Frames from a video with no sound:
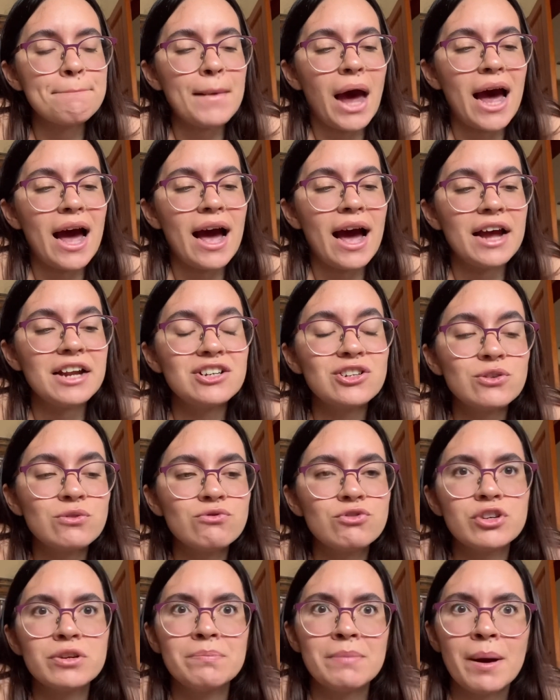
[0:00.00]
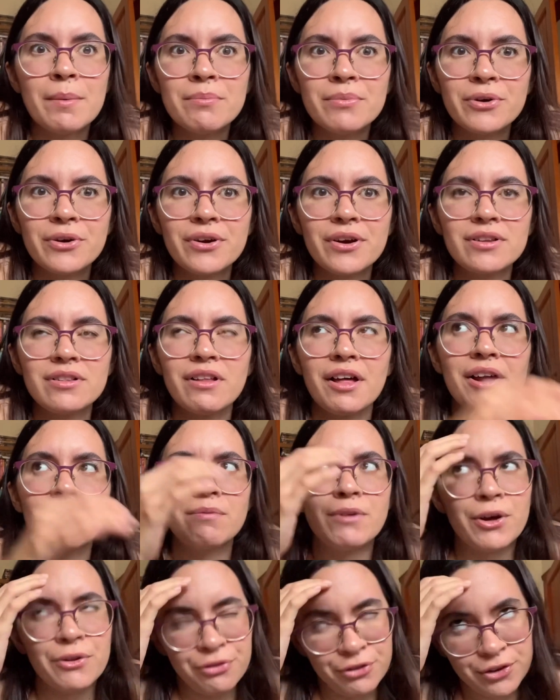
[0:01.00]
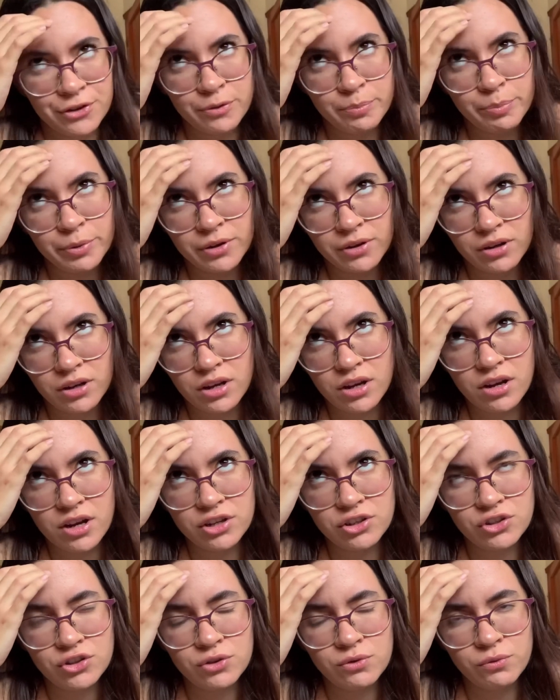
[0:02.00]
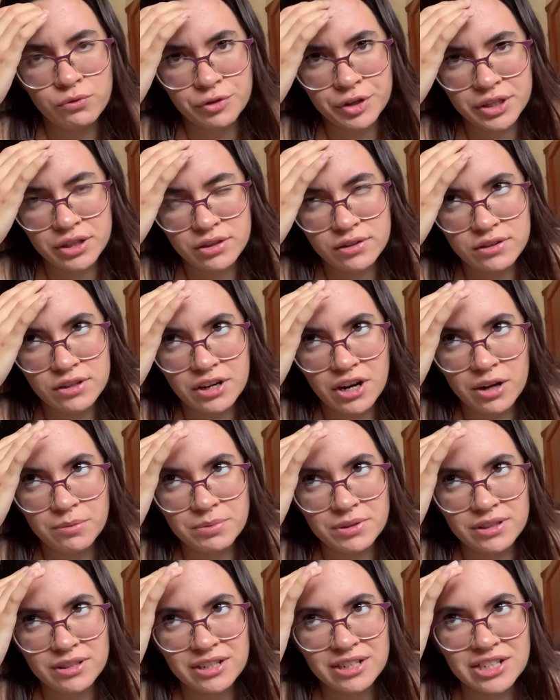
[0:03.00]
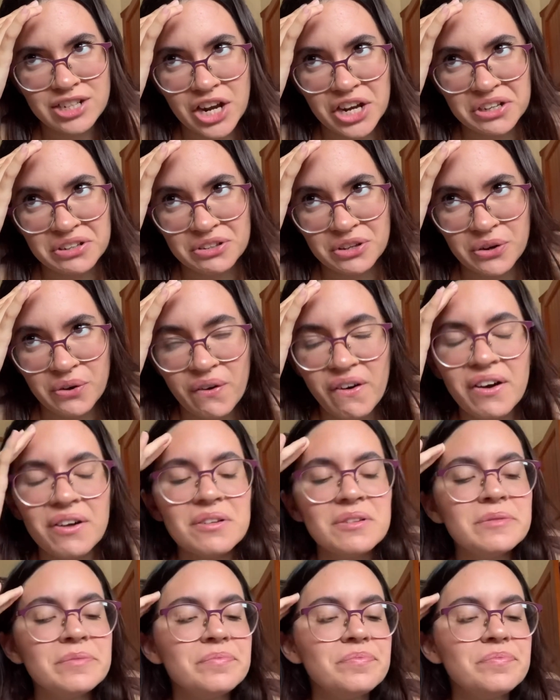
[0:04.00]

I don't remember a lot about this book. I should read the synopsis and tell you all.